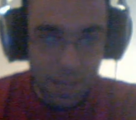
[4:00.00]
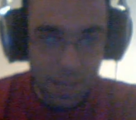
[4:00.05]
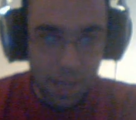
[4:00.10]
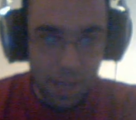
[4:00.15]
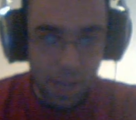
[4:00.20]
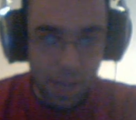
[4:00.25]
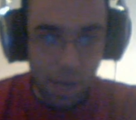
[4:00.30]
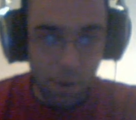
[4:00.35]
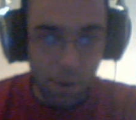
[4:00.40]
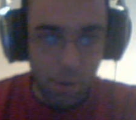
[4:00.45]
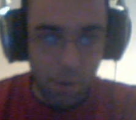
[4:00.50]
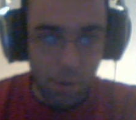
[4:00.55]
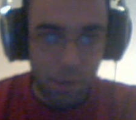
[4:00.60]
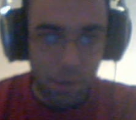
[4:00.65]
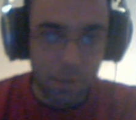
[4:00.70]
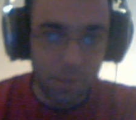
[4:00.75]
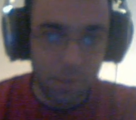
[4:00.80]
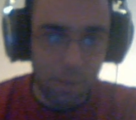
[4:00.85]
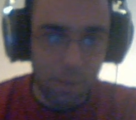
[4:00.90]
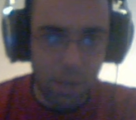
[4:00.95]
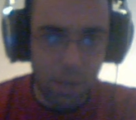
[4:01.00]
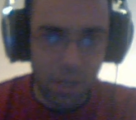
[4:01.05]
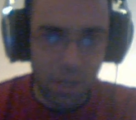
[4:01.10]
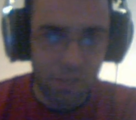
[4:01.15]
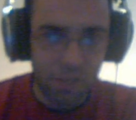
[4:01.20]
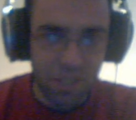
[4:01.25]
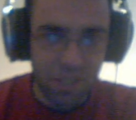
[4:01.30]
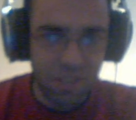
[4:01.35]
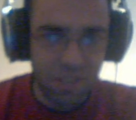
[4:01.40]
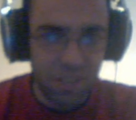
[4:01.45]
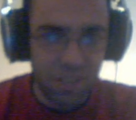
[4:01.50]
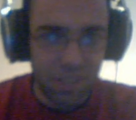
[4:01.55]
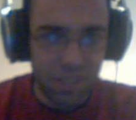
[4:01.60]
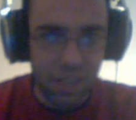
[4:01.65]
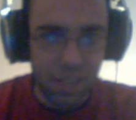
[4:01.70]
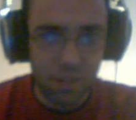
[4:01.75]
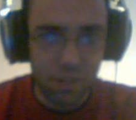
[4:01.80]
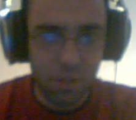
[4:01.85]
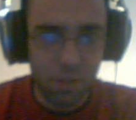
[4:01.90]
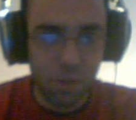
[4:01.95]
Now, I'm not Christian. I don't
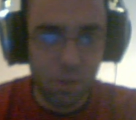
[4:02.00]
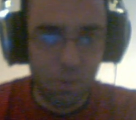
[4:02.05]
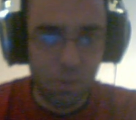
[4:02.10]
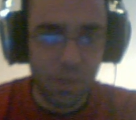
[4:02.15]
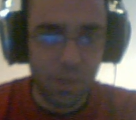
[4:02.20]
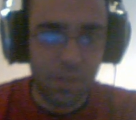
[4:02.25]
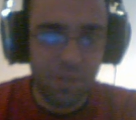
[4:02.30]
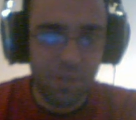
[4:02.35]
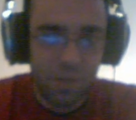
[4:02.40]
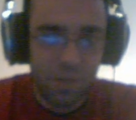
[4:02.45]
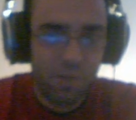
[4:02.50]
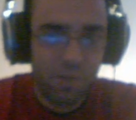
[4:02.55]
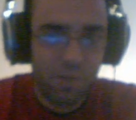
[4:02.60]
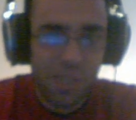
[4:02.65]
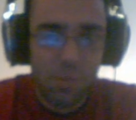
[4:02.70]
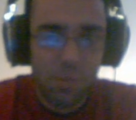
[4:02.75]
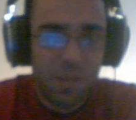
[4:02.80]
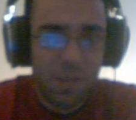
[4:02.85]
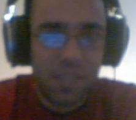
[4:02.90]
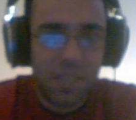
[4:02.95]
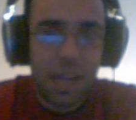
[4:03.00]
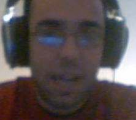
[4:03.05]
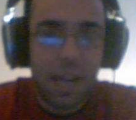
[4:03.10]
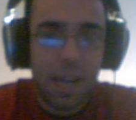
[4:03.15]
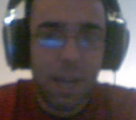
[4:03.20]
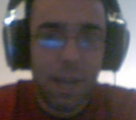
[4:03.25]
know whether there really was a guy